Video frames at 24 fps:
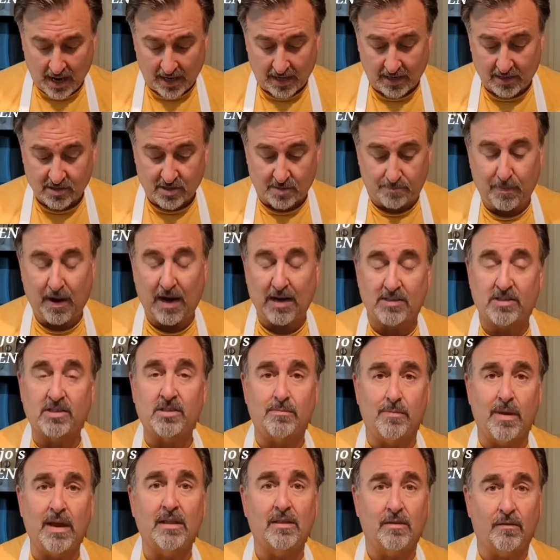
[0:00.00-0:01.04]
as
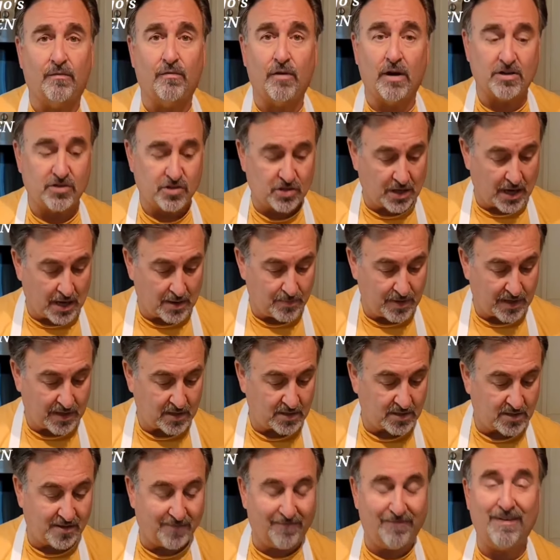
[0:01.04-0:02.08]
pasta made the fresh day,
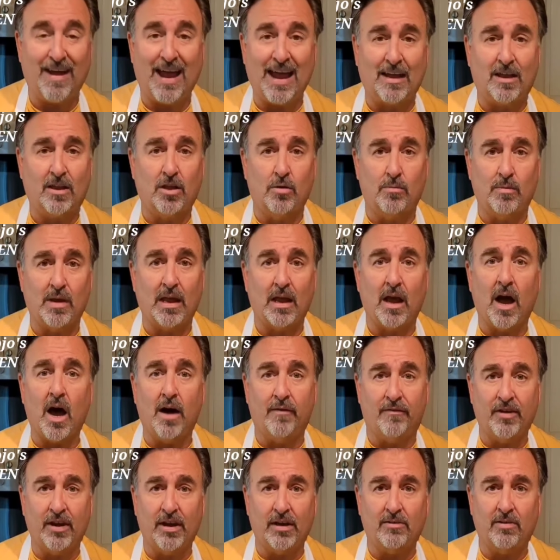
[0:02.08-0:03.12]
because the vacuuming
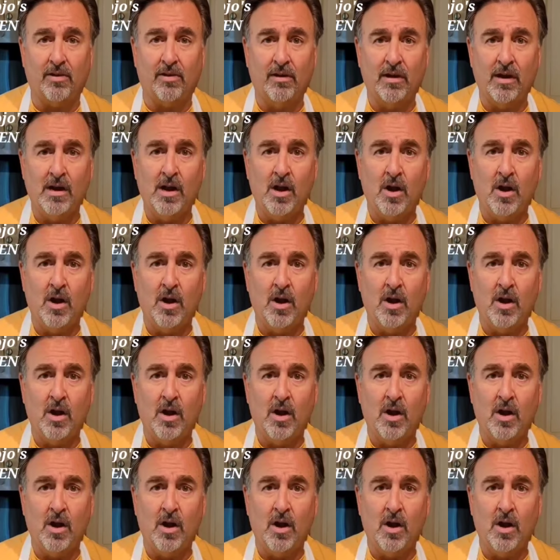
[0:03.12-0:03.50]
of it